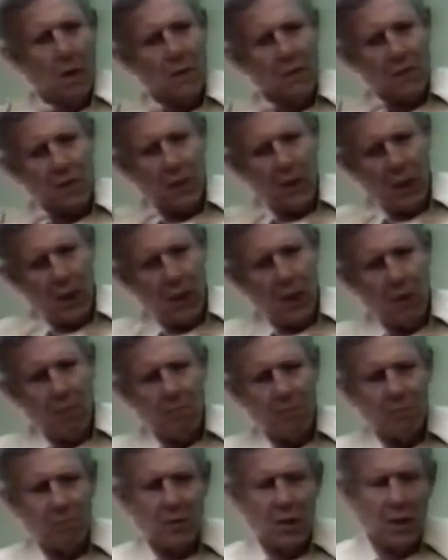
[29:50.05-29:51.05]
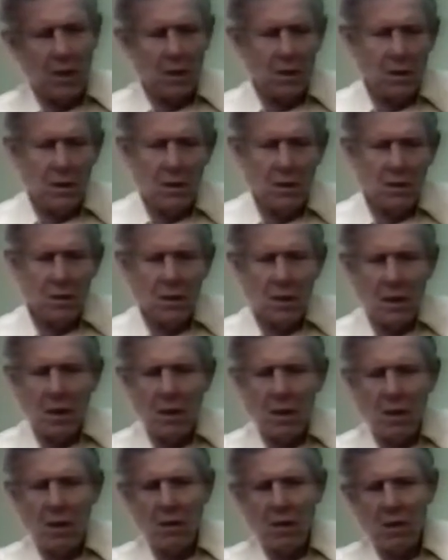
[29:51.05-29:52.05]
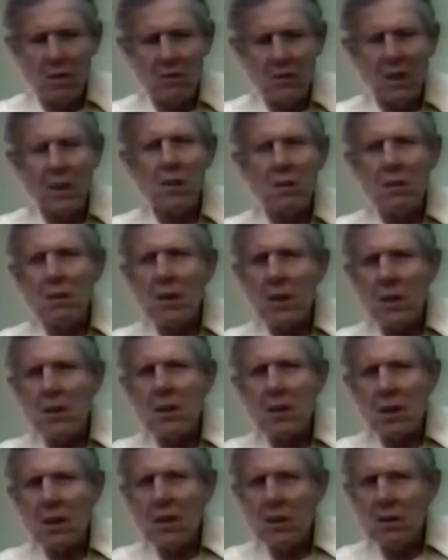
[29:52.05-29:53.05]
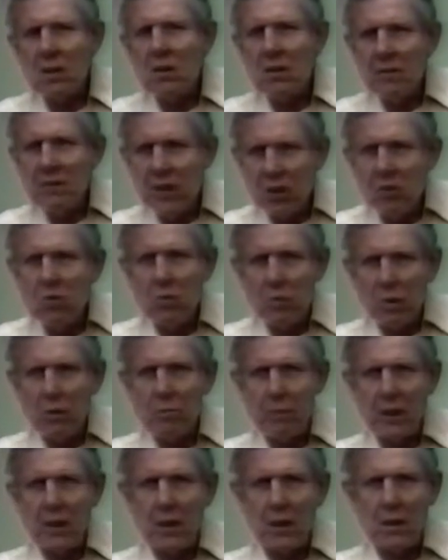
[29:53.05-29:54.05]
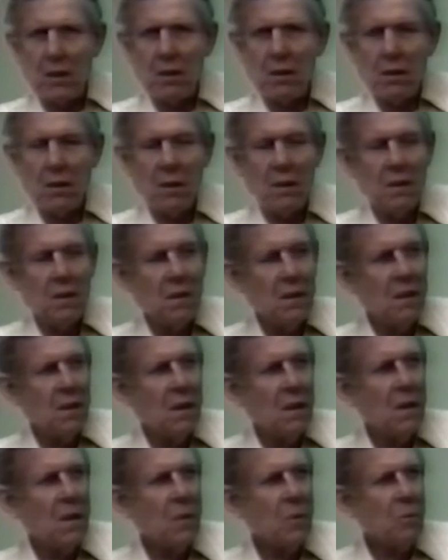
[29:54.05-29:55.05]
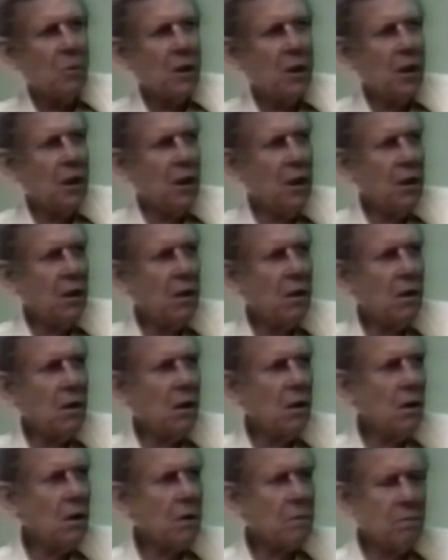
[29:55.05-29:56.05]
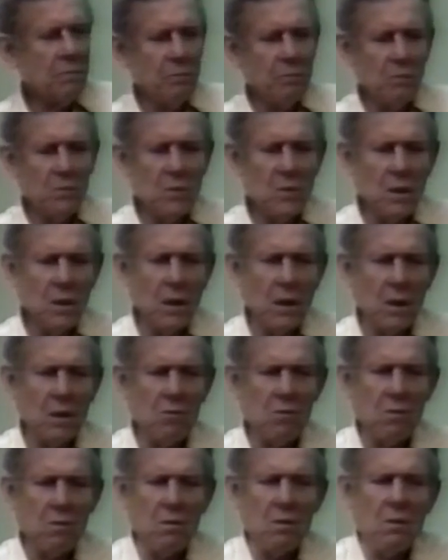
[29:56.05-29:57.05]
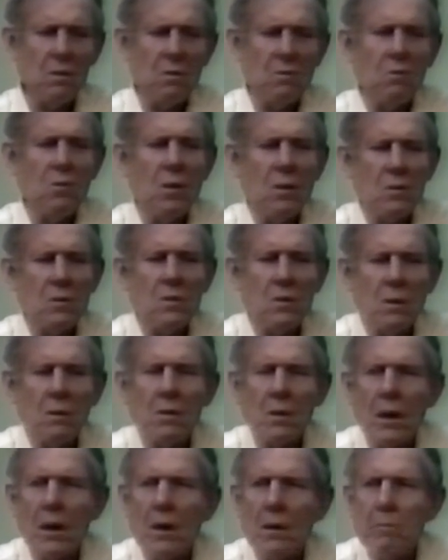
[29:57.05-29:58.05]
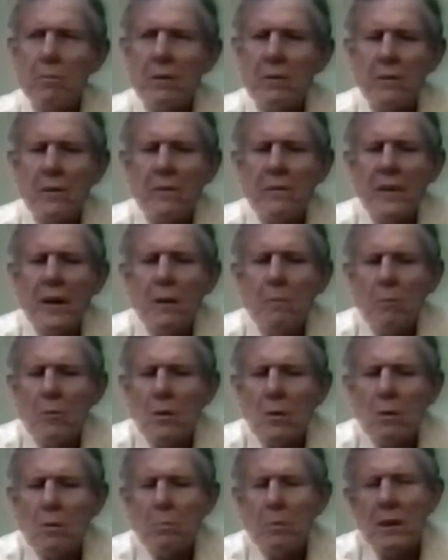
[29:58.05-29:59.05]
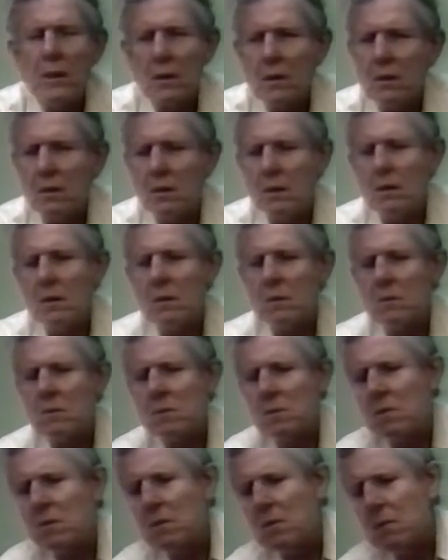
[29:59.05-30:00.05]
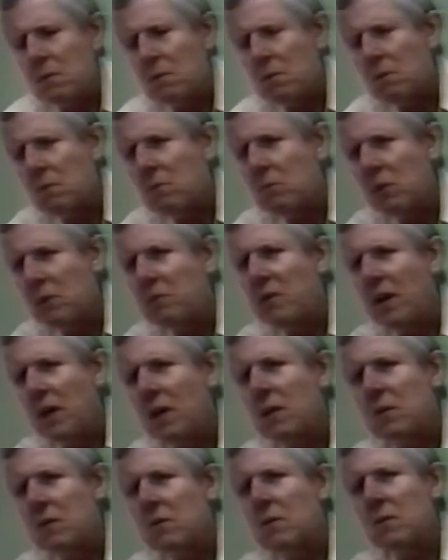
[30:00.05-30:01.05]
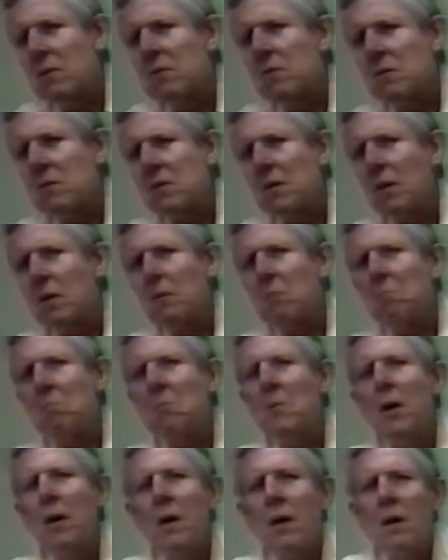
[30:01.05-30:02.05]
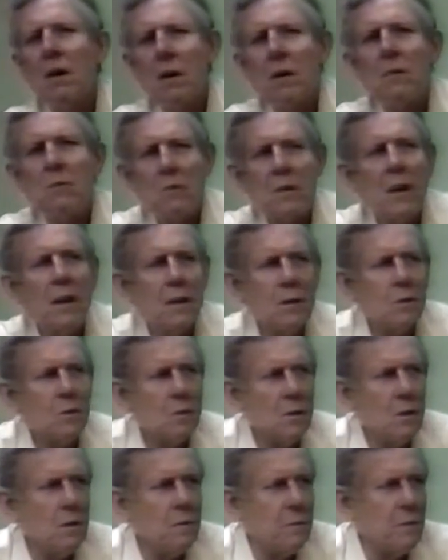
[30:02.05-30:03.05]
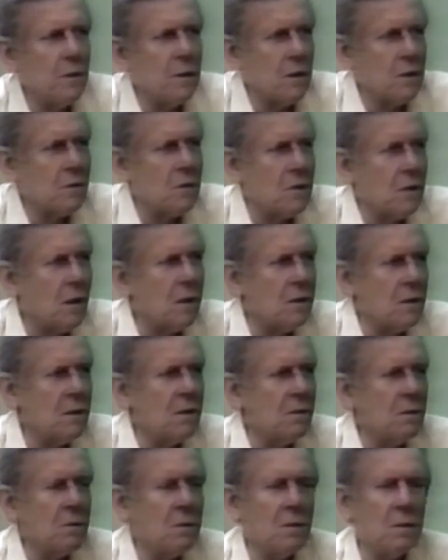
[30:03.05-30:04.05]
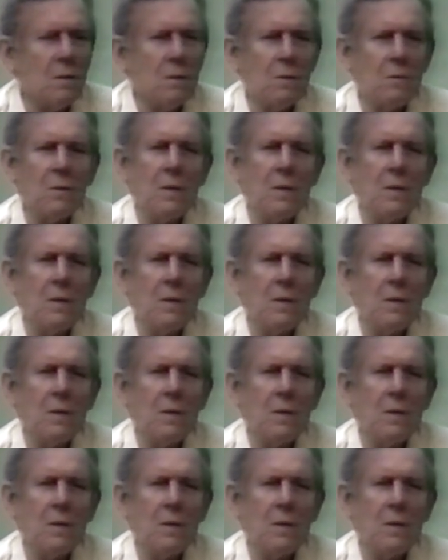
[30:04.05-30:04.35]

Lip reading: see that in our articulating our individual being, we are not just a type of ephemeral being, as we find in some scientific studies or